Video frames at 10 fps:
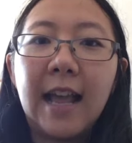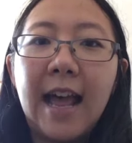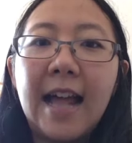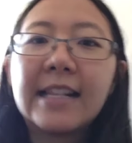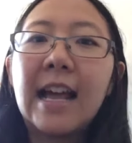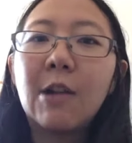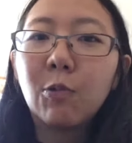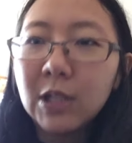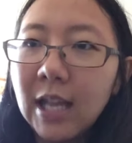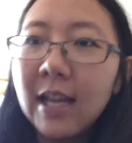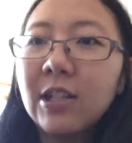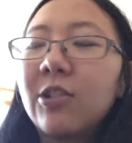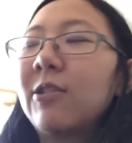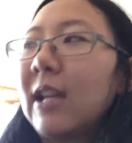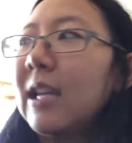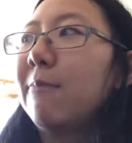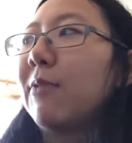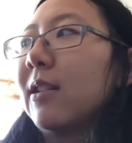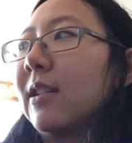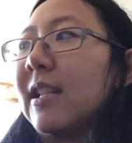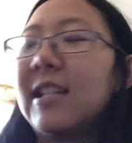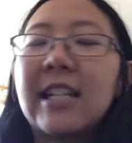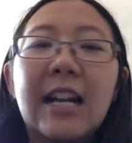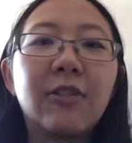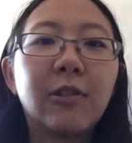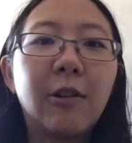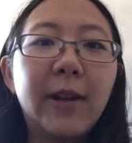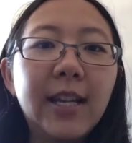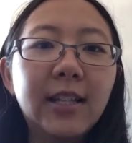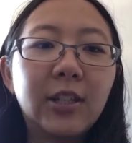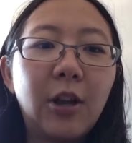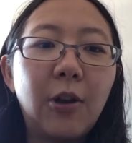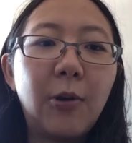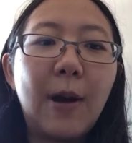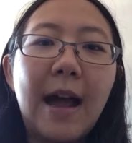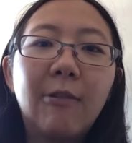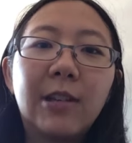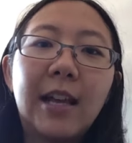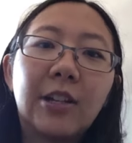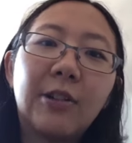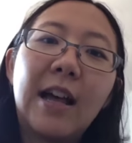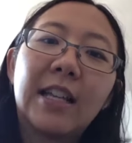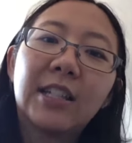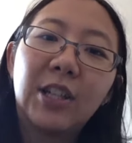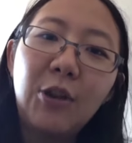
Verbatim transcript: And I would like to keep this channel going. So I would like to ask